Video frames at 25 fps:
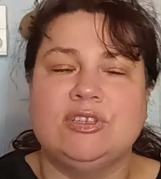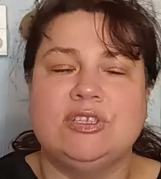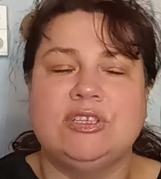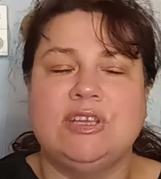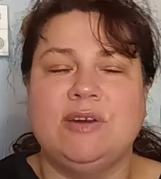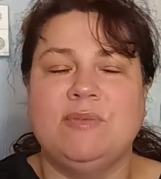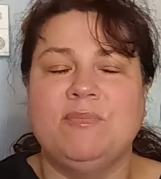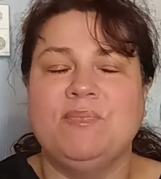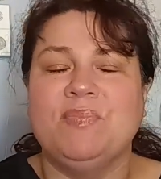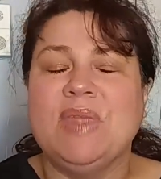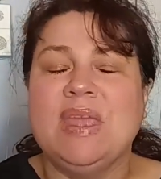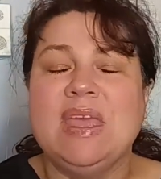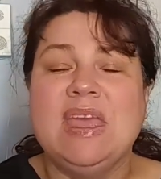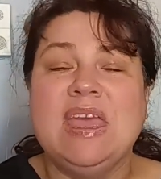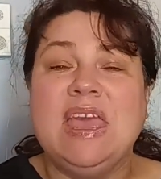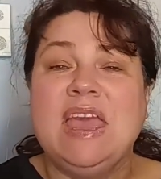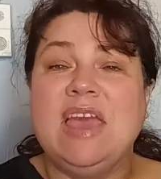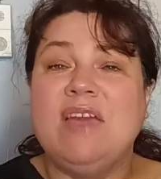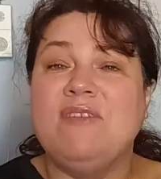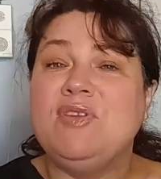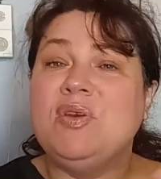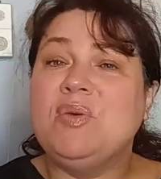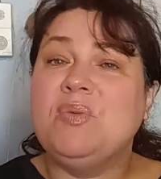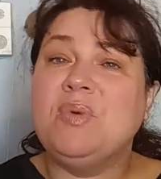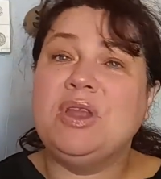So
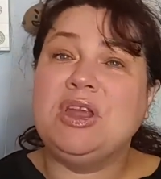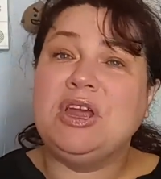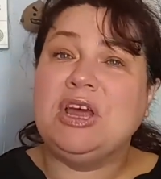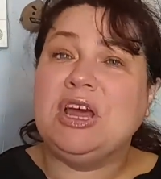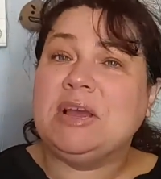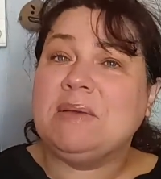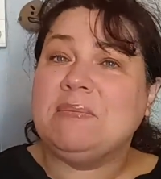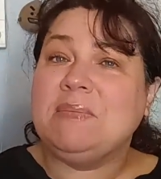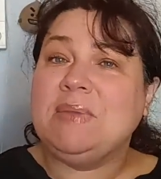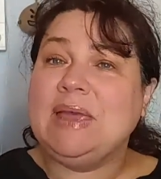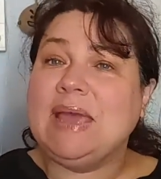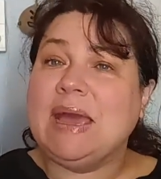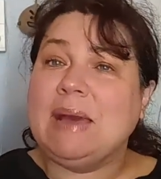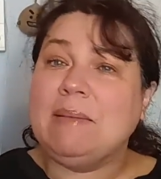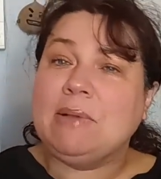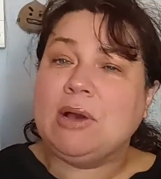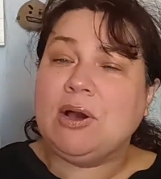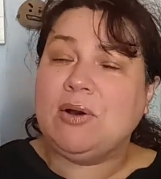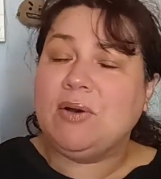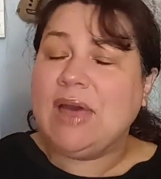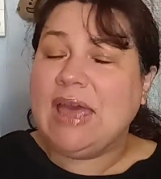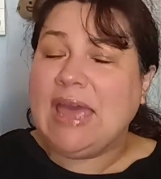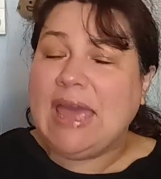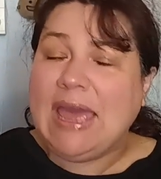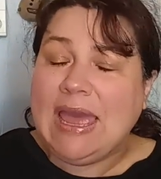if you want to hook me up,
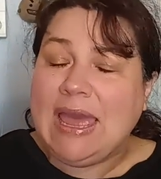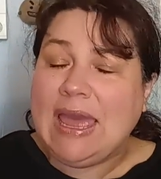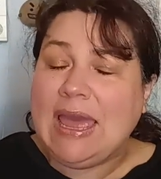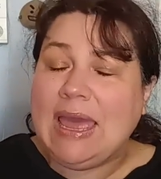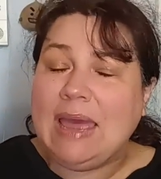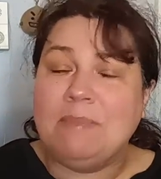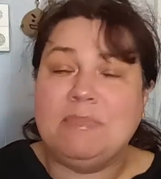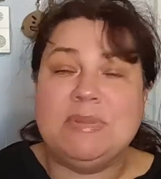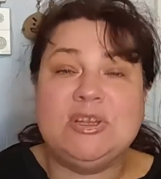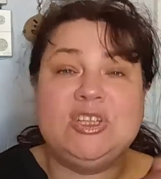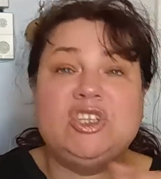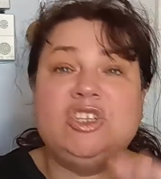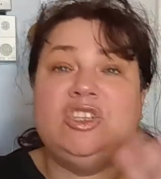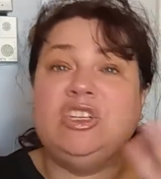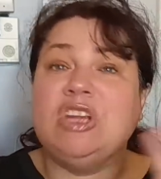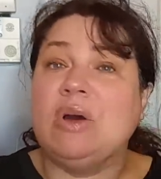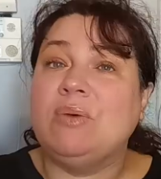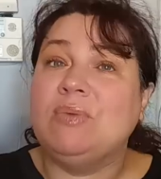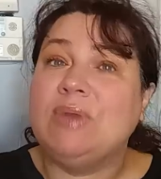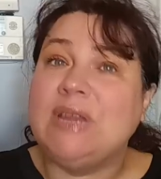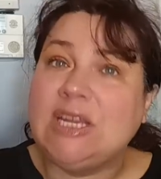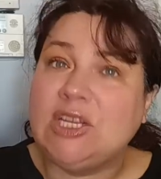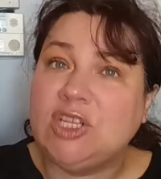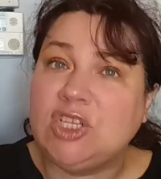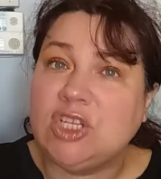go ahead, but you
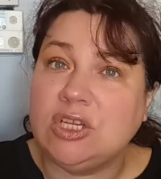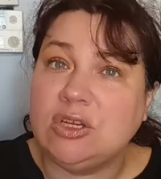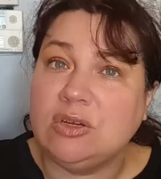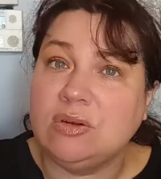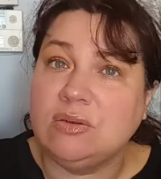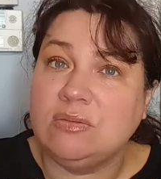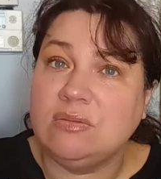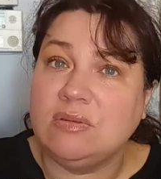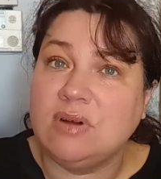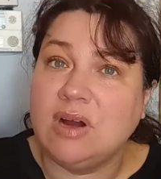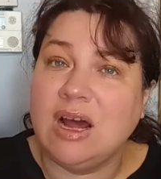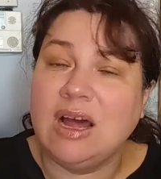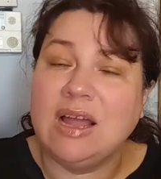don't need to.